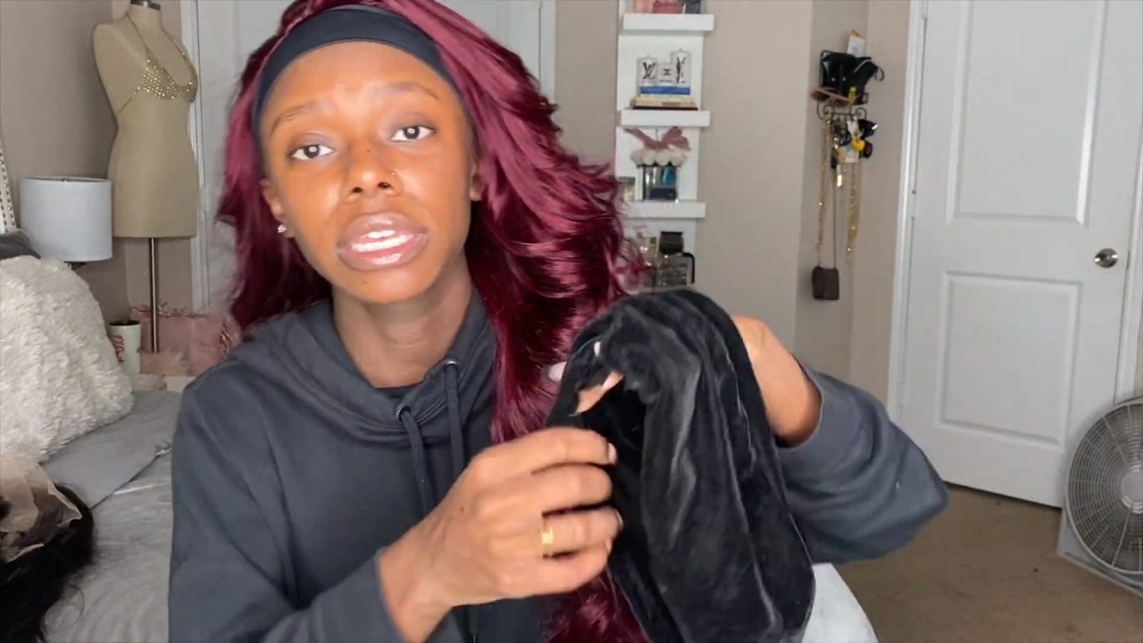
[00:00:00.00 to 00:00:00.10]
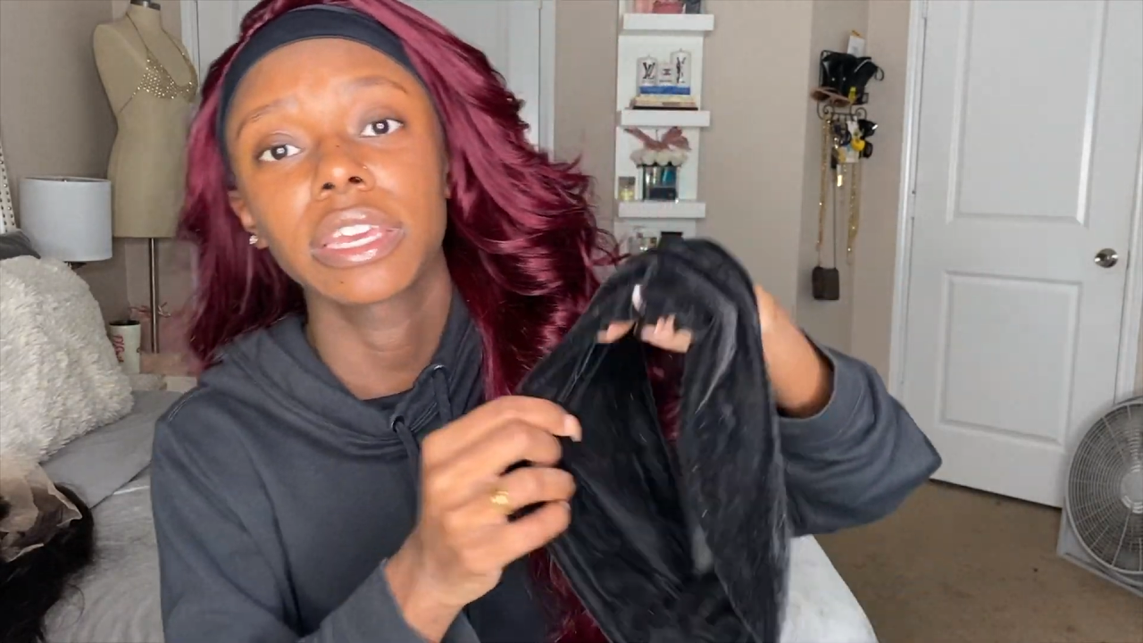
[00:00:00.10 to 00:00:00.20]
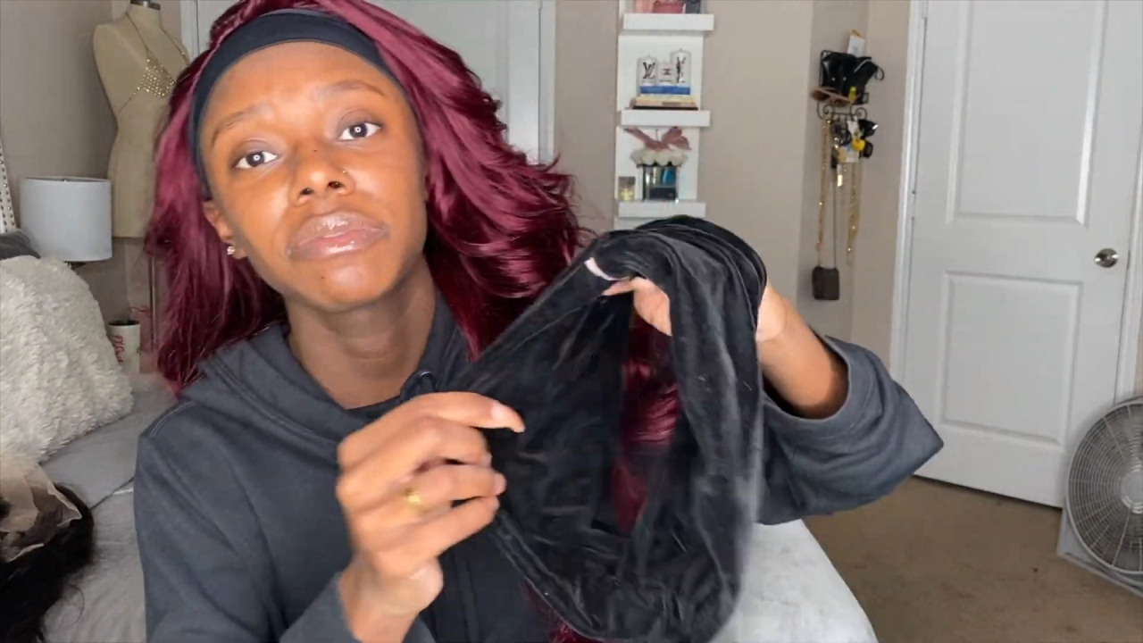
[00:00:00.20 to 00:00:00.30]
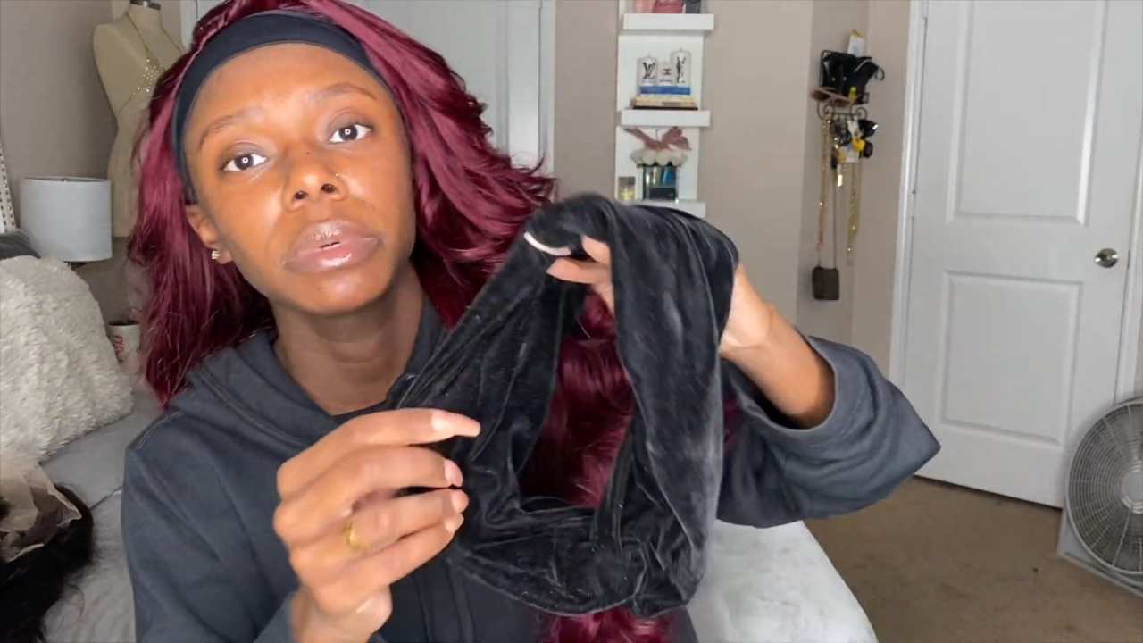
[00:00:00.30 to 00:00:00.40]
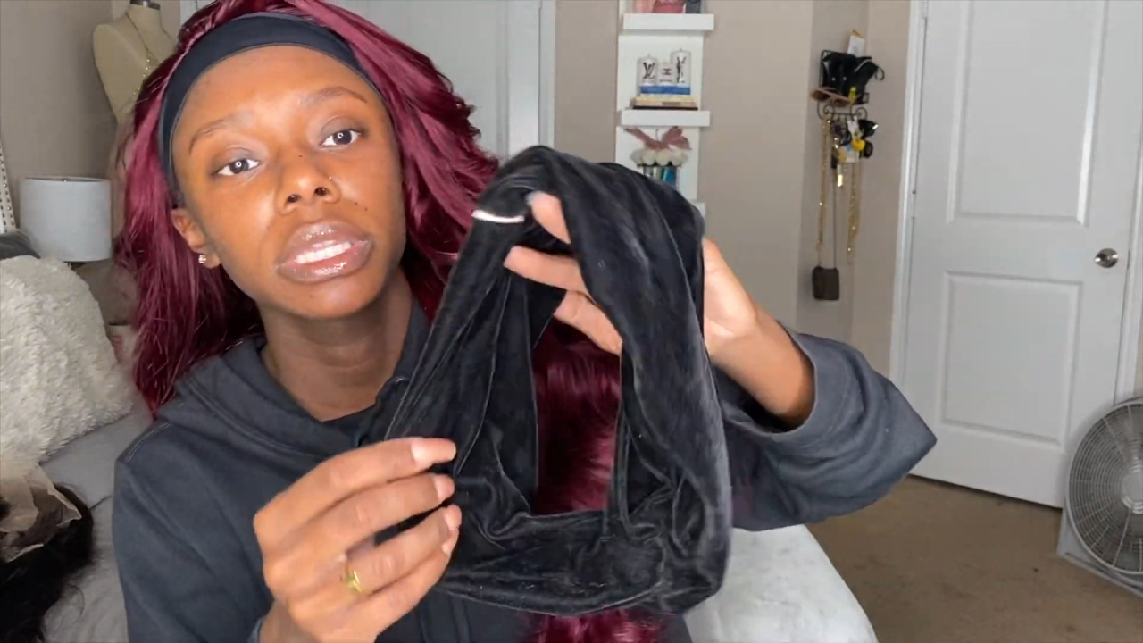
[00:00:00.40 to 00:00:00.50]

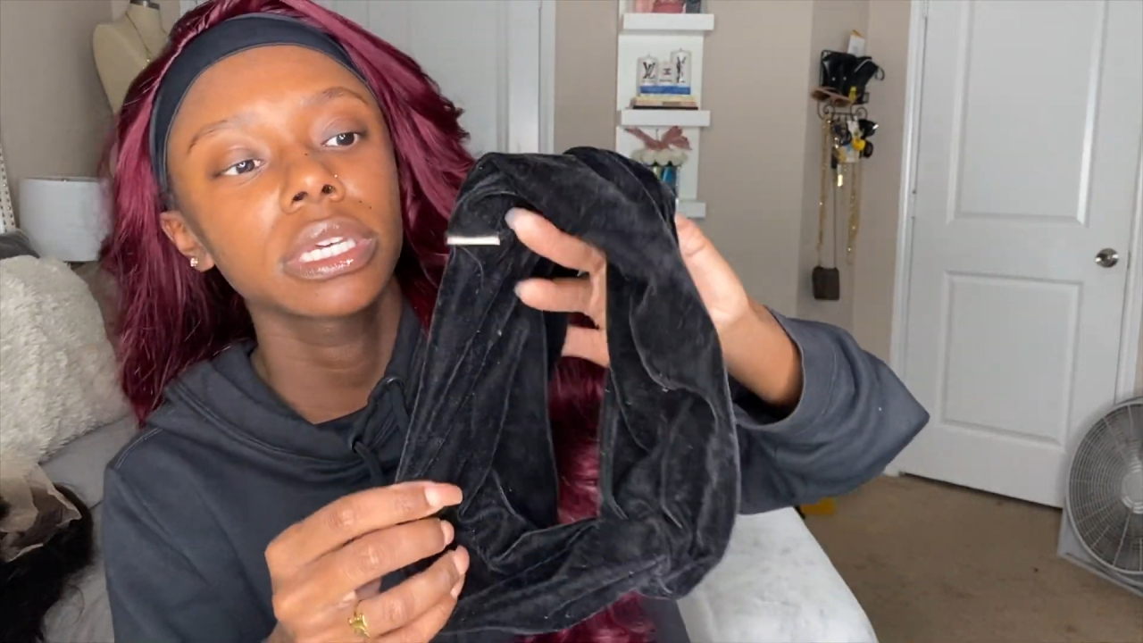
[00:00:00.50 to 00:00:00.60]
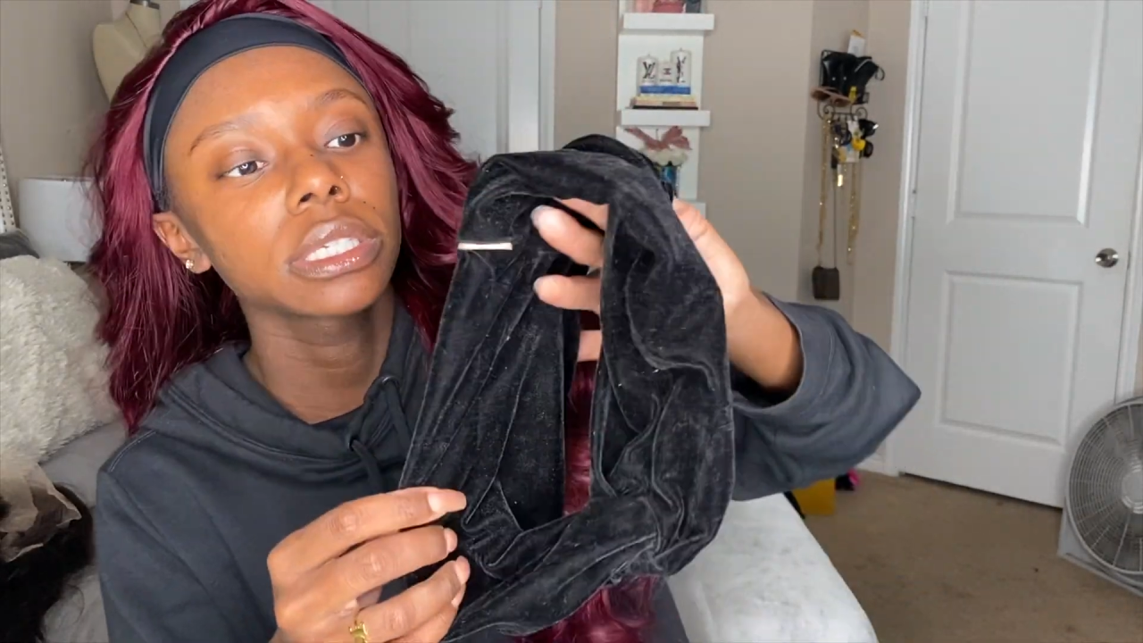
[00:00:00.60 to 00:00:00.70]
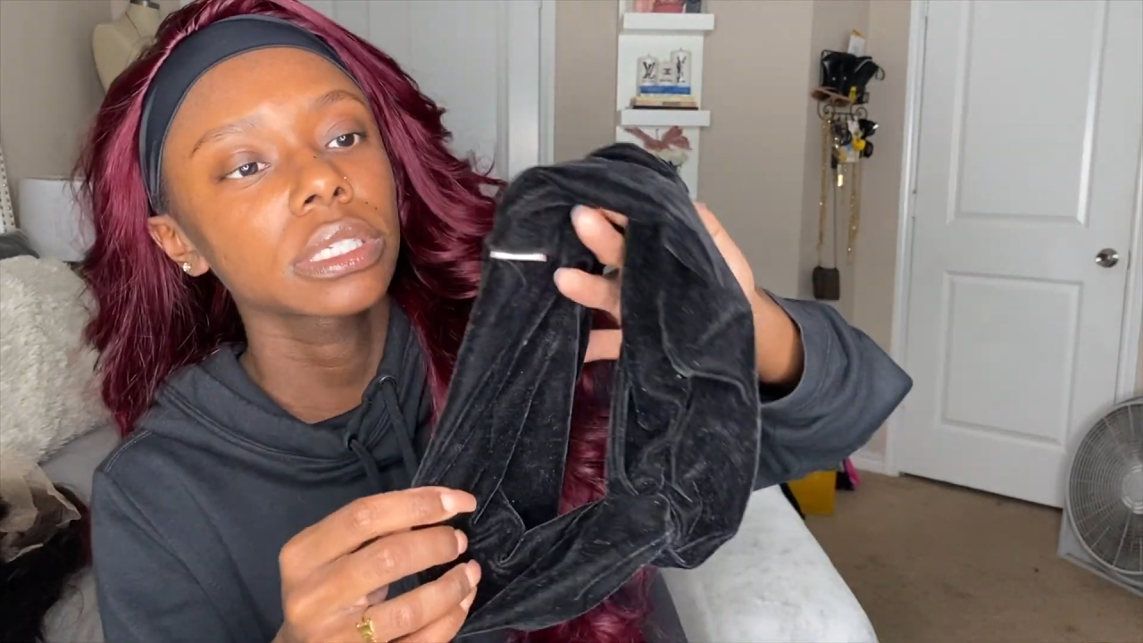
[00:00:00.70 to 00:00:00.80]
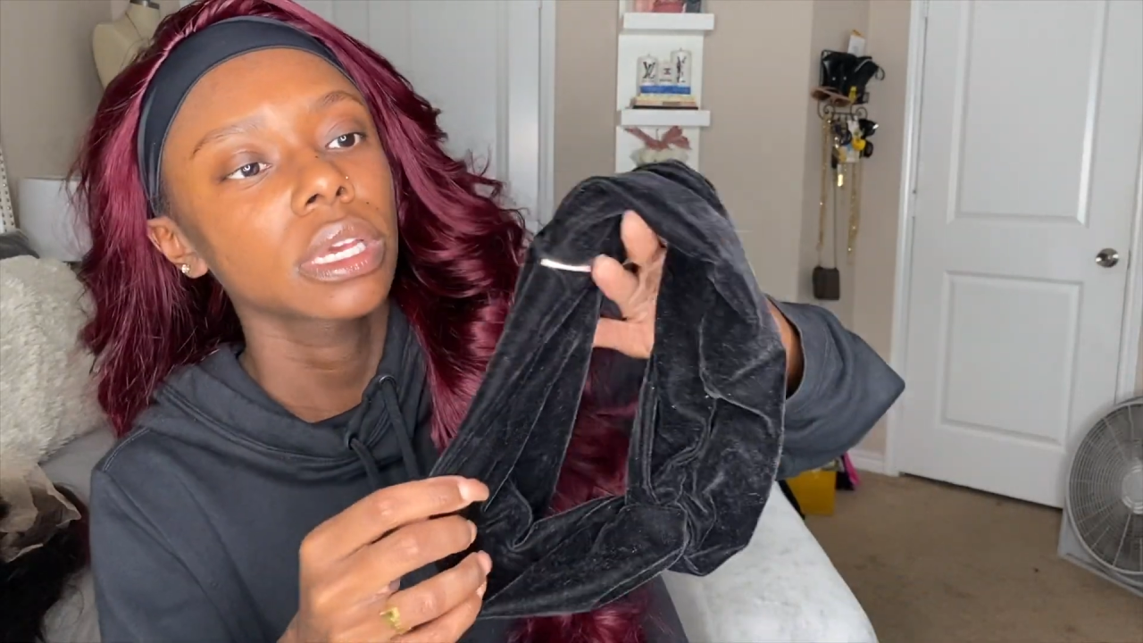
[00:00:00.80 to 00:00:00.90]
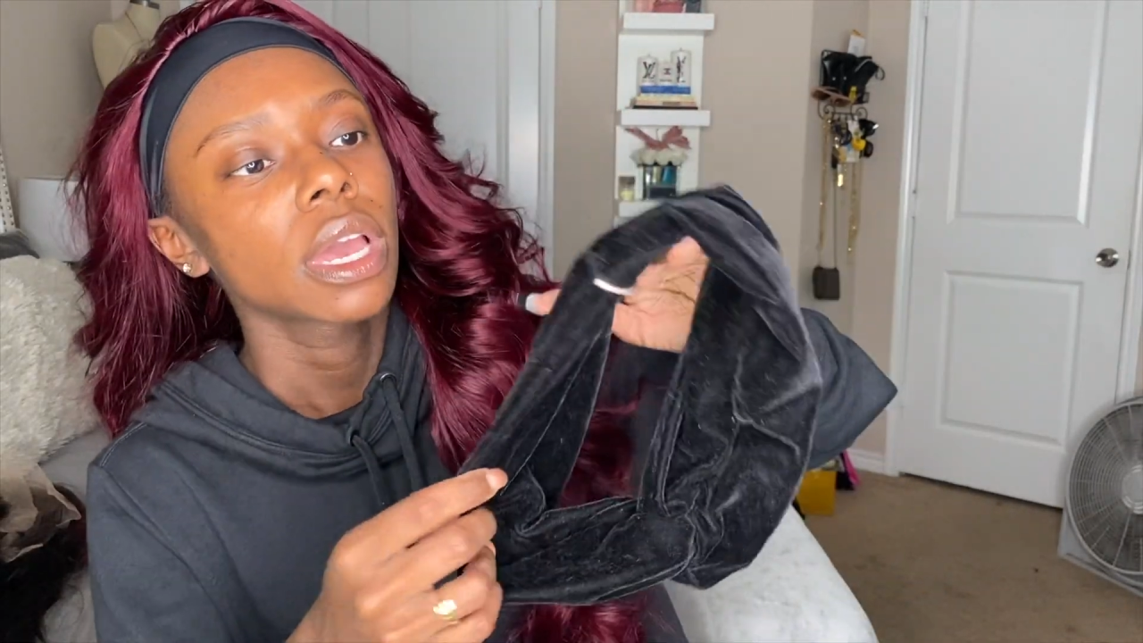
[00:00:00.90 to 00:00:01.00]
give me this.